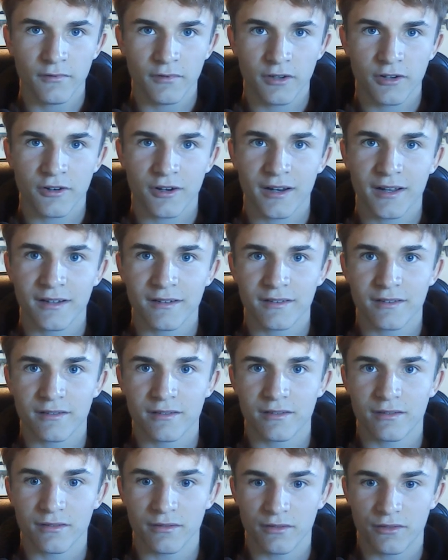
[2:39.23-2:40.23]

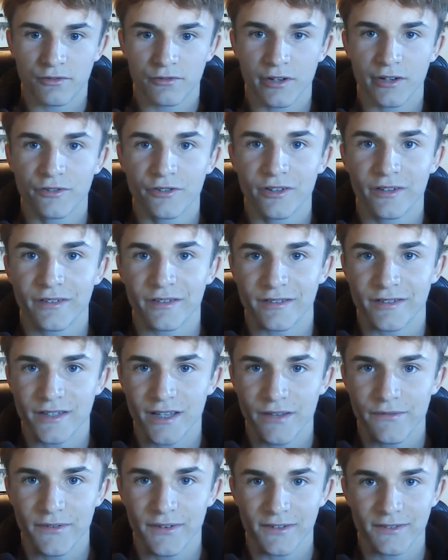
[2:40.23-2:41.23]
credits stretching to
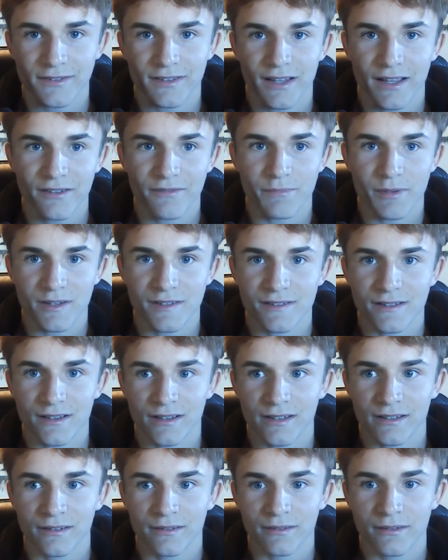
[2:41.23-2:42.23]
saving his life,
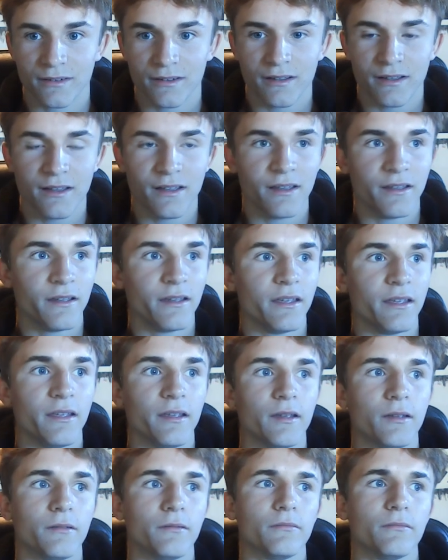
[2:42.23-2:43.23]
basically.
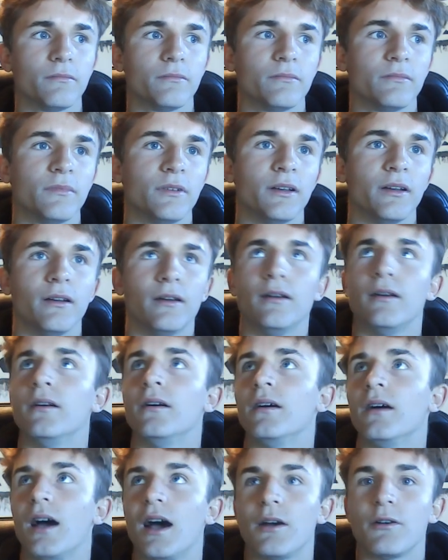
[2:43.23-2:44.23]
He,
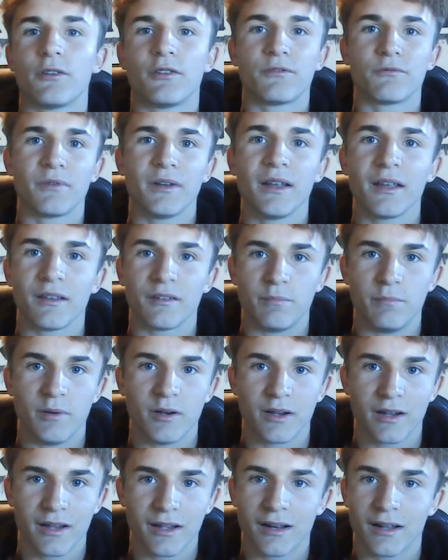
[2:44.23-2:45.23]
I was reading his
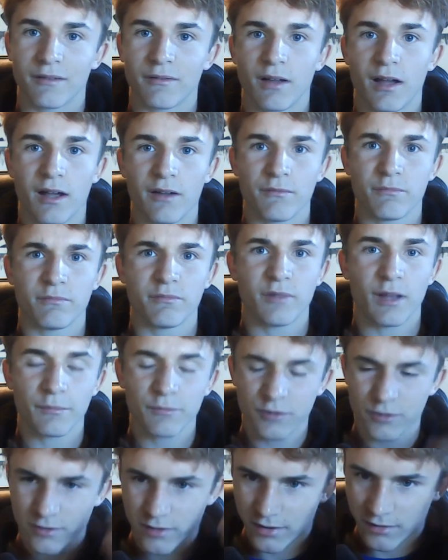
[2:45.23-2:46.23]
book, and I, I I'm
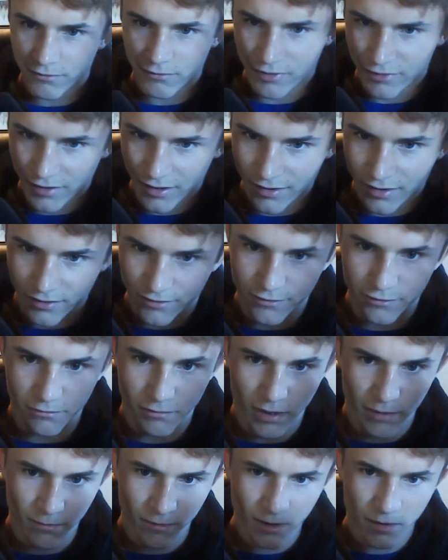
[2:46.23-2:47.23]
just gonna recite this from
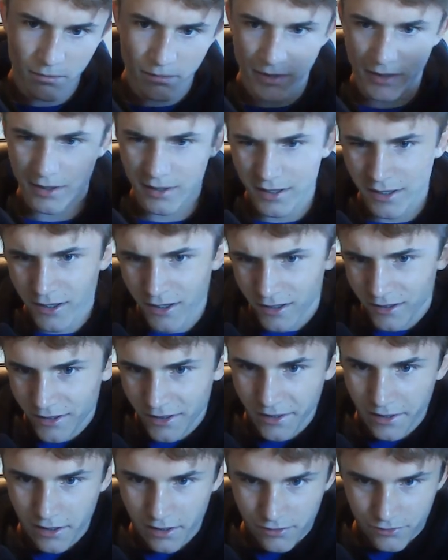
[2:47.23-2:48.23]
memory, but he got
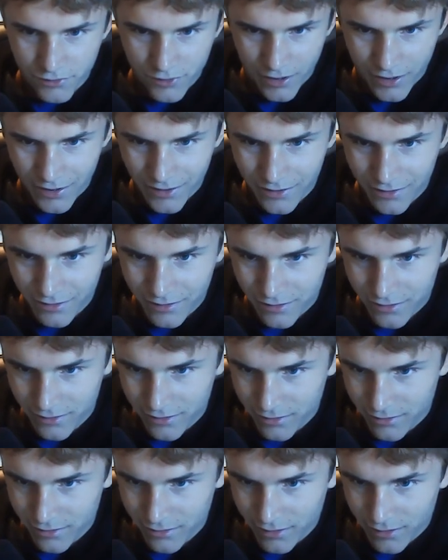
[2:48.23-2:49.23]
like a giant's